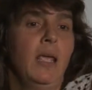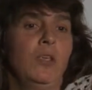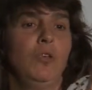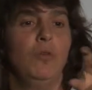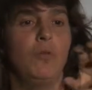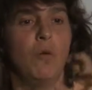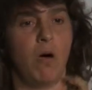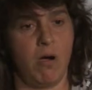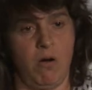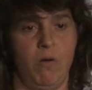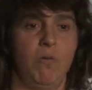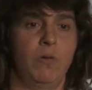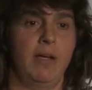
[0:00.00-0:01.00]
you are
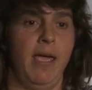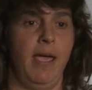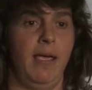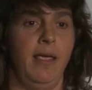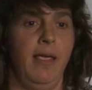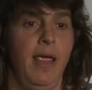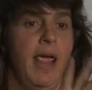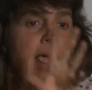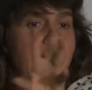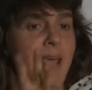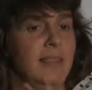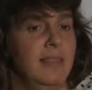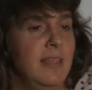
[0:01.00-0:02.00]
okay,
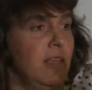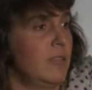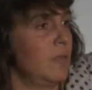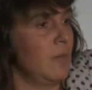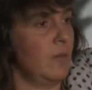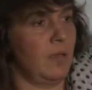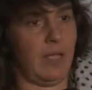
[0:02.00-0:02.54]
and this